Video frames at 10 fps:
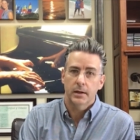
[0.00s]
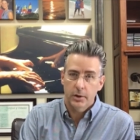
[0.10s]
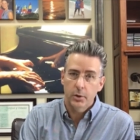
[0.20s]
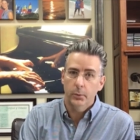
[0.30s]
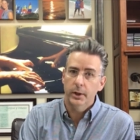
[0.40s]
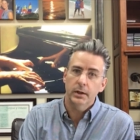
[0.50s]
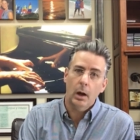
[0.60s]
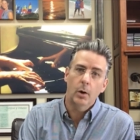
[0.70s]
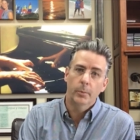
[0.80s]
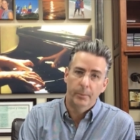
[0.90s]
You will
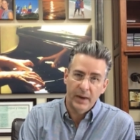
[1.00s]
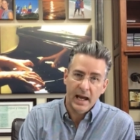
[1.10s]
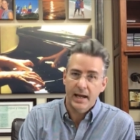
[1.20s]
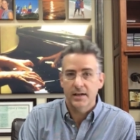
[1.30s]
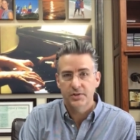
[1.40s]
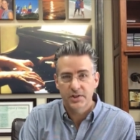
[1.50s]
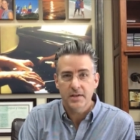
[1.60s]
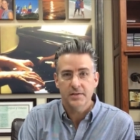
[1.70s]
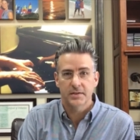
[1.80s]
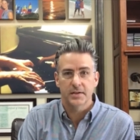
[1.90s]
obey
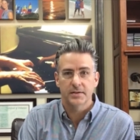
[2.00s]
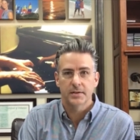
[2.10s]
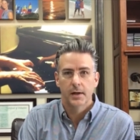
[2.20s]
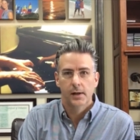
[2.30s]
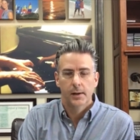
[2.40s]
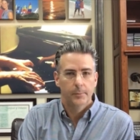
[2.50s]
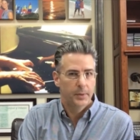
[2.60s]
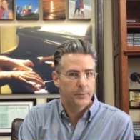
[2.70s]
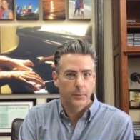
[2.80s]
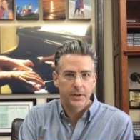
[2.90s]
Jesus.
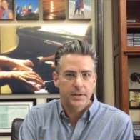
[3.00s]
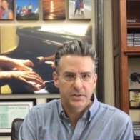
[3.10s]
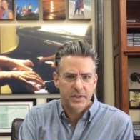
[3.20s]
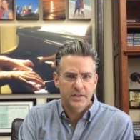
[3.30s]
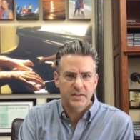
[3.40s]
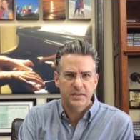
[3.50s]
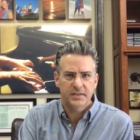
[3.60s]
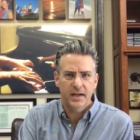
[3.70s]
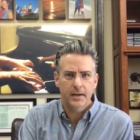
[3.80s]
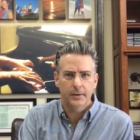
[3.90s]
But what did Jesus
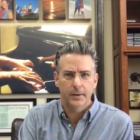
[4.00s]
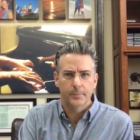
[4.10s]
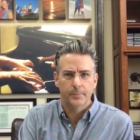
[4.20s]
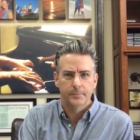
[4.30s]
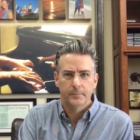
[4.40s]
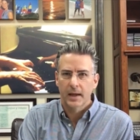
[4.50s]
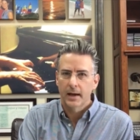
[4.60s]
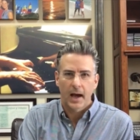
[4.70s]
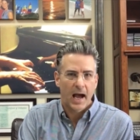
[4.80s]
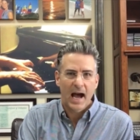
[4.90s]
tell them?
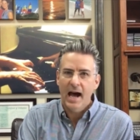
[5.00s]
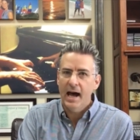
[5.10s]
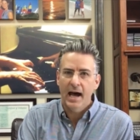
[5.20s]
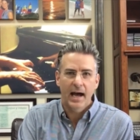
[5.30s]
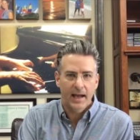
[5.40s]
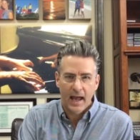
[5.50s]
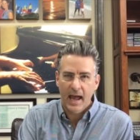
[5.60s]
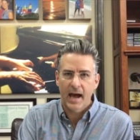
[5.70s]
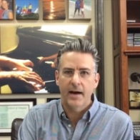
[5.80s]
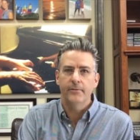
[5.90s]
I
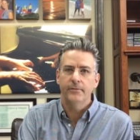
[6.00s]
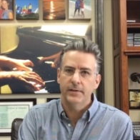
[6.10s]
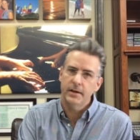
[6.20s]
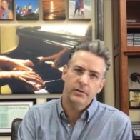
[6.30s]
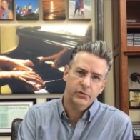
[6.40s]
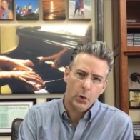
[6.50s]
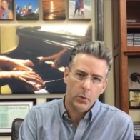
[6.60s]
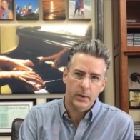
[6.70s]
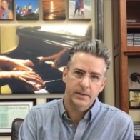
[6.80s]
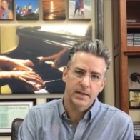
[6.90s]
have the
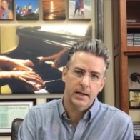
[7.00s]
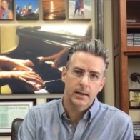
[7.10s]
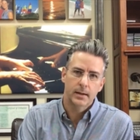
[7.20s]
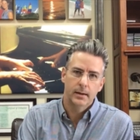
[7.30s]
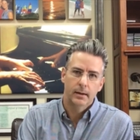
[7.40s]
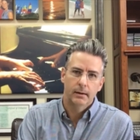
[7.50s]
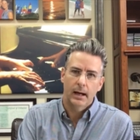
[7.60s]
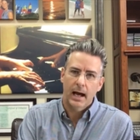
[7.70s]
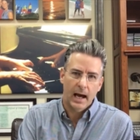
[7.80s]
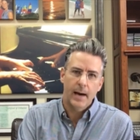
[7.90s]
authority.
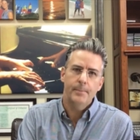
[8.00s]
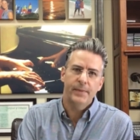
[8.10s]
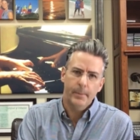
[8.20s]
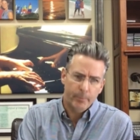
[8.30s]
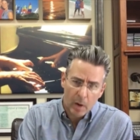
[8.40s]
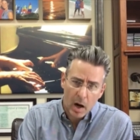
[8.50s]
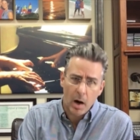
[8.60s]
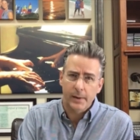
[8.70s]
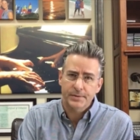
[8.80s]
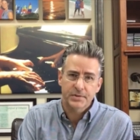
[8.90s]
I'm the
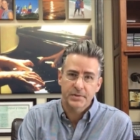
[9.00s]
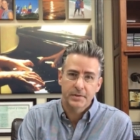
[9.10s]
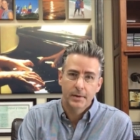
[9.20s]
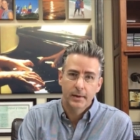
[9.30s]
boss.